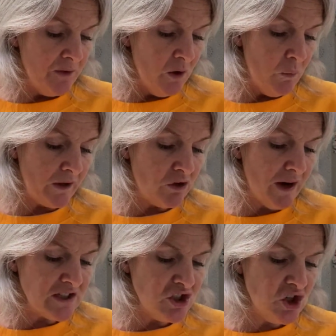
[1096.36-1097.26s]
When
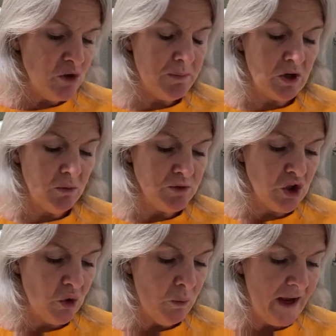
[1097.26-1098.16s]
gratitude becomes
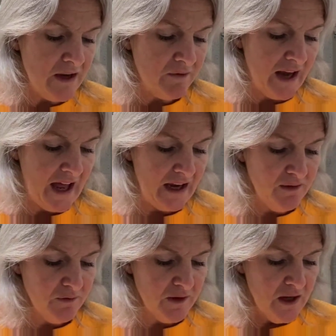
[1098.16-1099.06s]
your way of
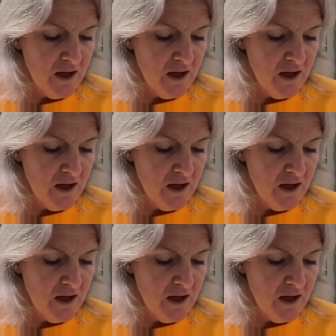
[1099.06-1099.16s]
life,